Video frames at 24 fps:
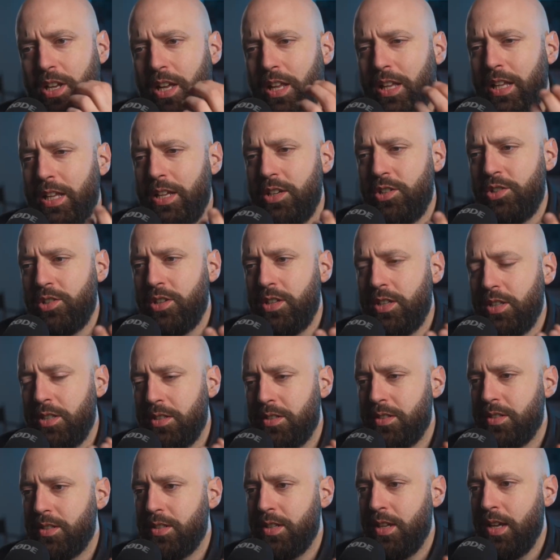Halation
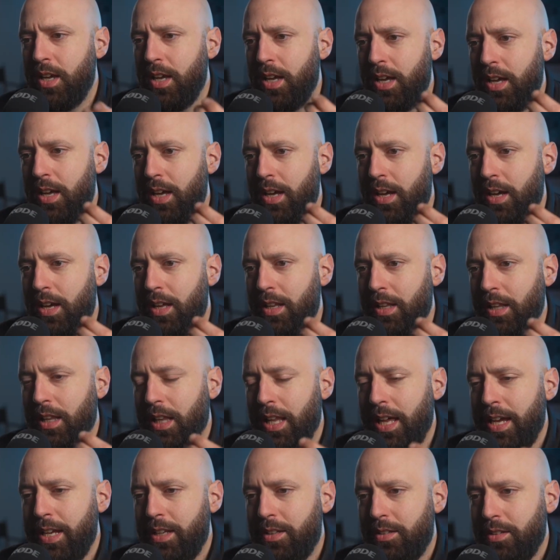is
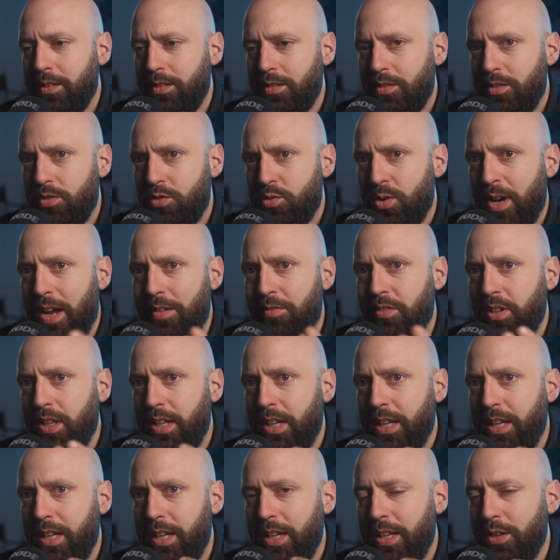light
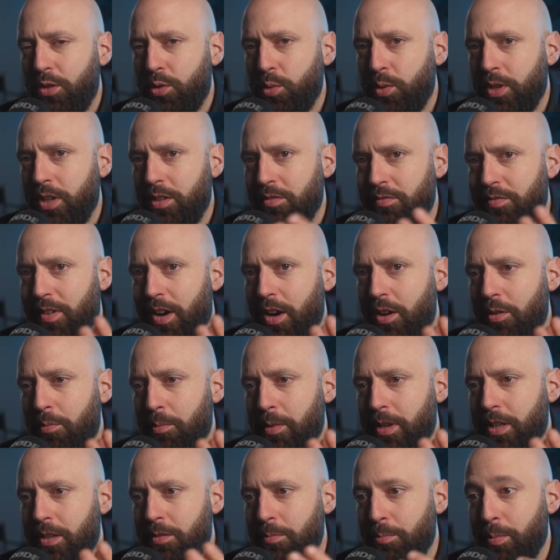traveling into an
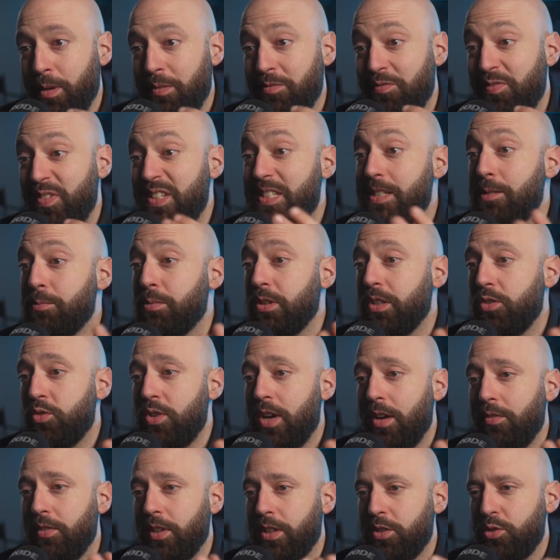environment, but visibly
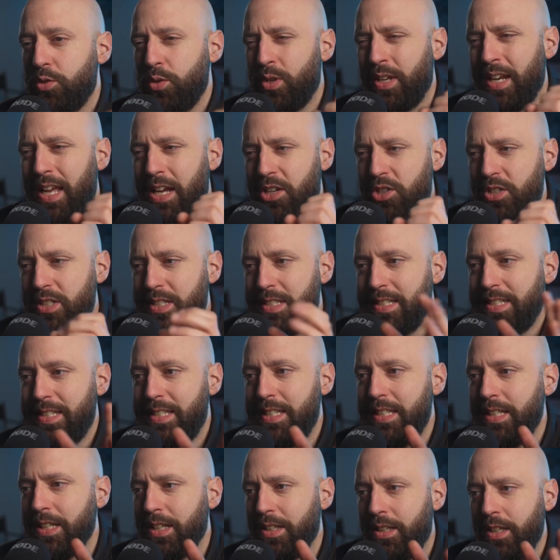traveling. So you can actually
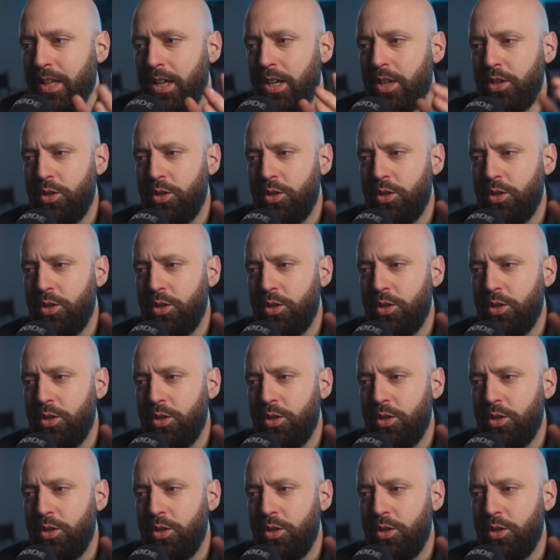see it.